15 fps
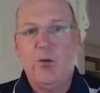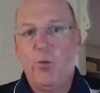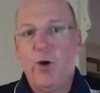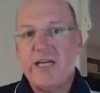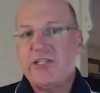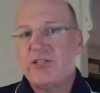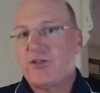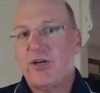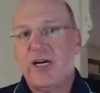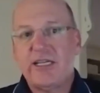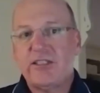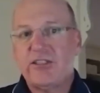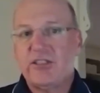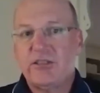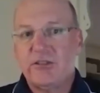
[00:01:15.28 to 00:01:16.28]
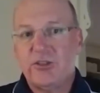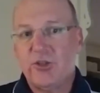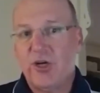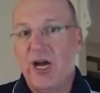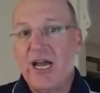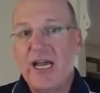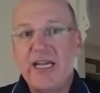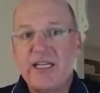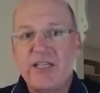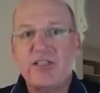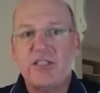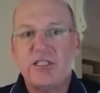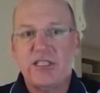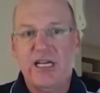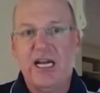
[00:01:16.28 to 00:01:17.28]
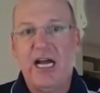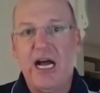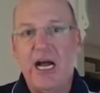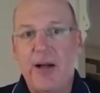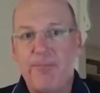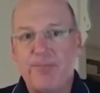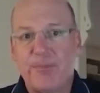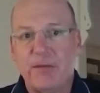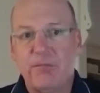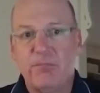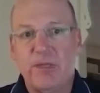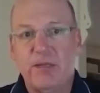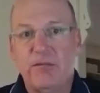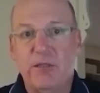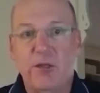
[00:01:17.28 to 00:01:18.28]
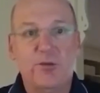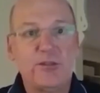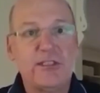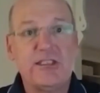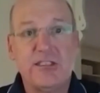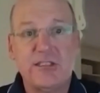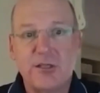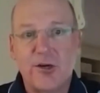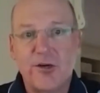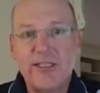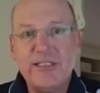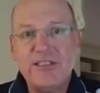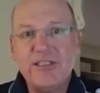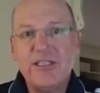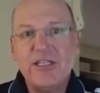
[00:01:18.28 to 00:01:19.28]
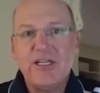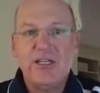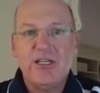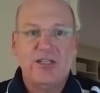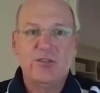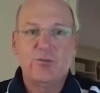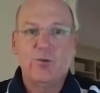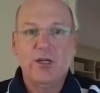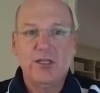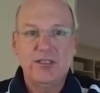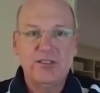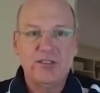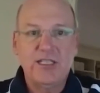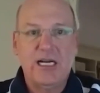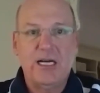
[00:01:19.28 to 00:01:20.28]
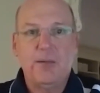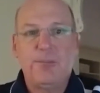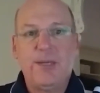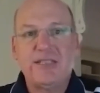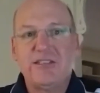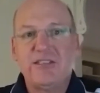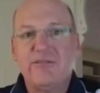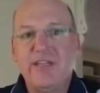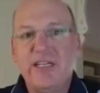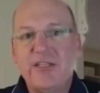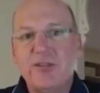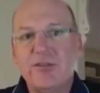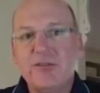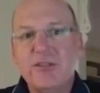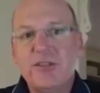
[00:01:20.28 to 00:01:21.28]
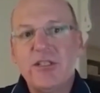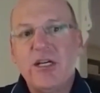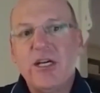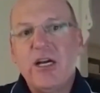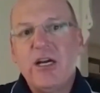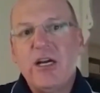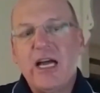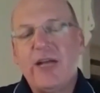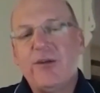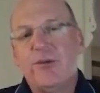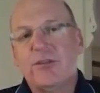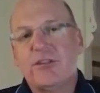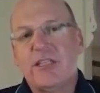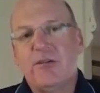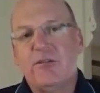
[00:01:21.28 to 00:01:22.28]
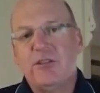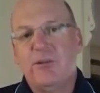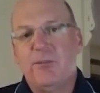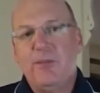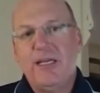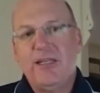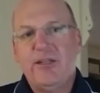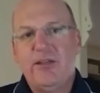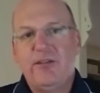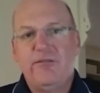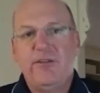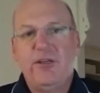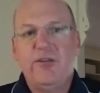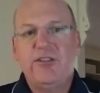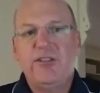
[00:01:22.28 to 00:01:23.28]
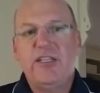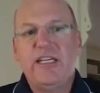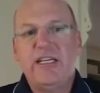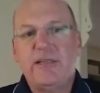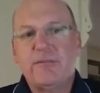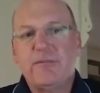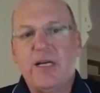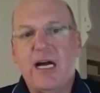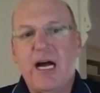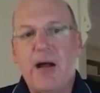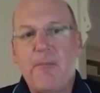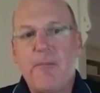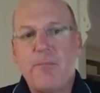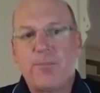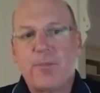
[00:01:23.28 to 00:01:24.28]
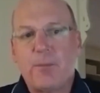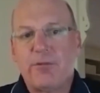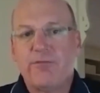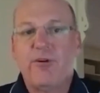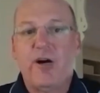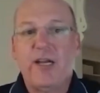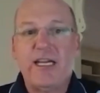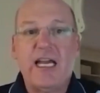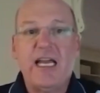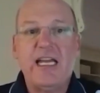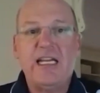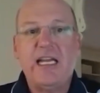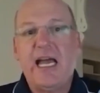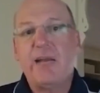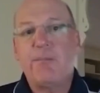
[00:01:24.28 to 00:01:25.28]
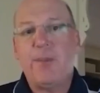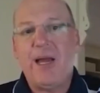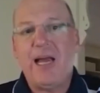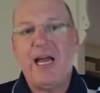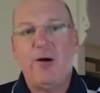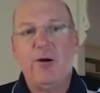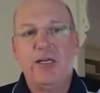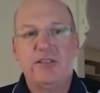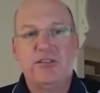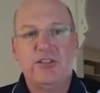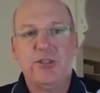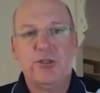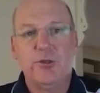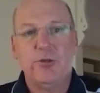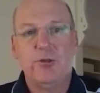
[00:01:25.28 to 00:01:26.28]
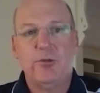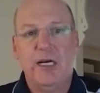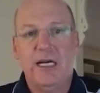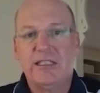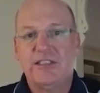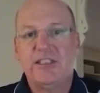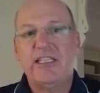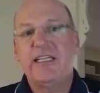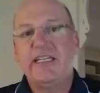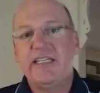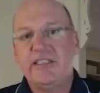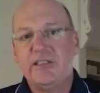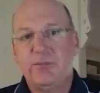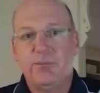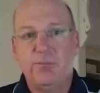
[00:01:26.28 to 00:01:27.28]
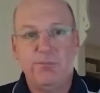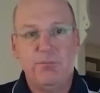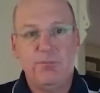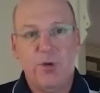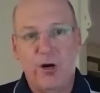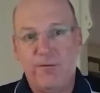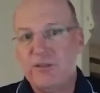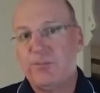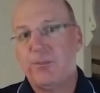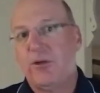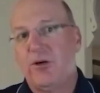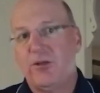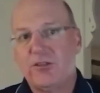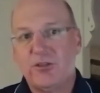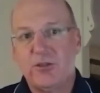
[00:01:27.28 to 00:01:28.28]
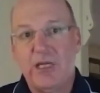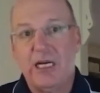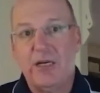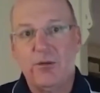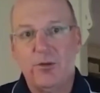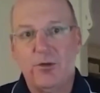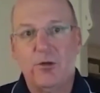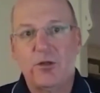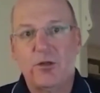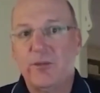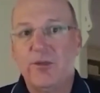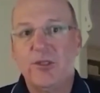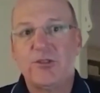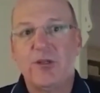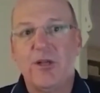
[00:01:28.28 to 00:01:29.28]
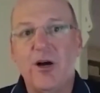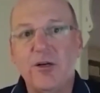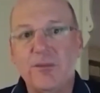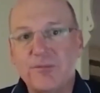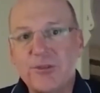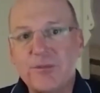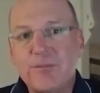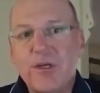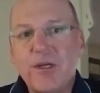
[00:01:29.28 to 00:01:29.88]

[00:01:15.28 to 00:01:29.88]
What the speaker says: waste trucks, trains, long distance lorries, as well as passenger vehicles. And also as a method of using, providing heat and power to cities, office blocks, or commercial homes.